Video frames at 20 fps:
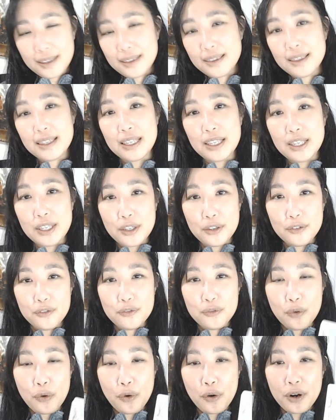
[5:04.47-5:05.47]
The
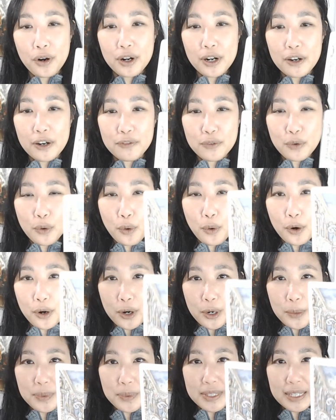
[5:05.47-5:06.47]
Four of
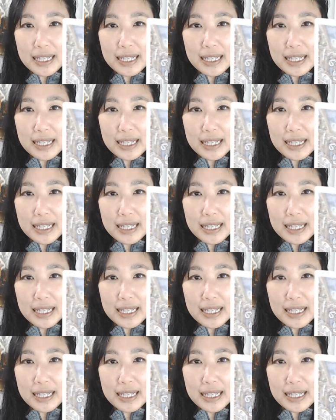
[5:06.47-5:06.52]
Orbs, the